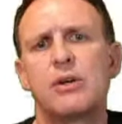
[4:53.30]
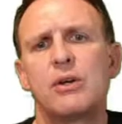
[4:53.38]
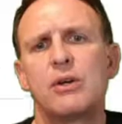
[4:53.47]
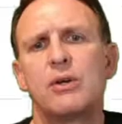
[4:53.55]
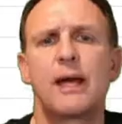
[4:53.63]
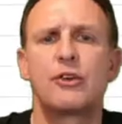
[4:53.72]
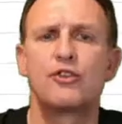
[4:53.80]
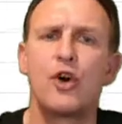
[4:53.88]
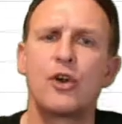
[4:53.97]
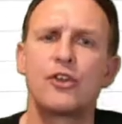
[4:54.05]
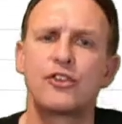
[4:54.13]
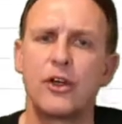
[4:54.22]
that
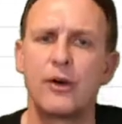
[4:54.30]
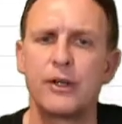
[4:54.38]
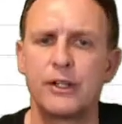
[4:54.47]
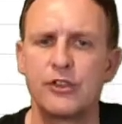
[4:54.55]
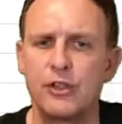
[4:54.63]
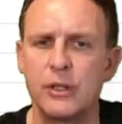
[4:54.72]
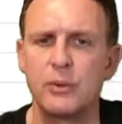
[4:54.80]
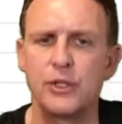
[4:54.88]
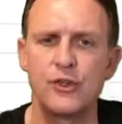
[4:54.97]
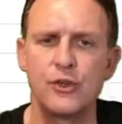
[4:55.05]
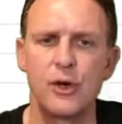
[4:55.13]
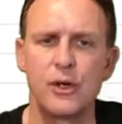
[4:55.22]
dollar sign and see what the
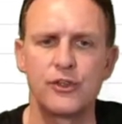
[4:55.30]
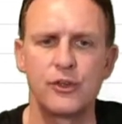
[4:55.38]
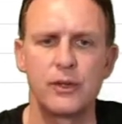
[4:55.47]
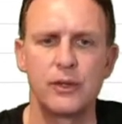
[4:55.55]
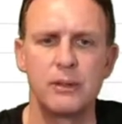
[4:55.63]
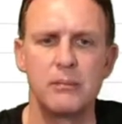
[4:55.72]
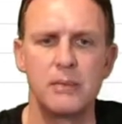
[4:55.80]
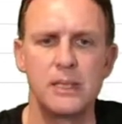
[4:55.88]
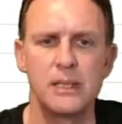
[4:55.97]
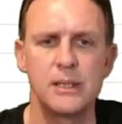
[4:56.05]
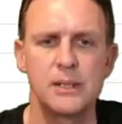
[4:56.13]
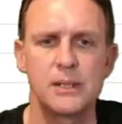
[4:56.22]
dollar sign
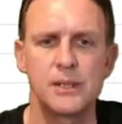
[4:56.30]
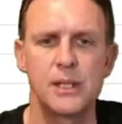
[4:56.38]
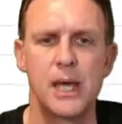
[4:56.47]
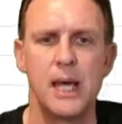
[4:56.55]
means.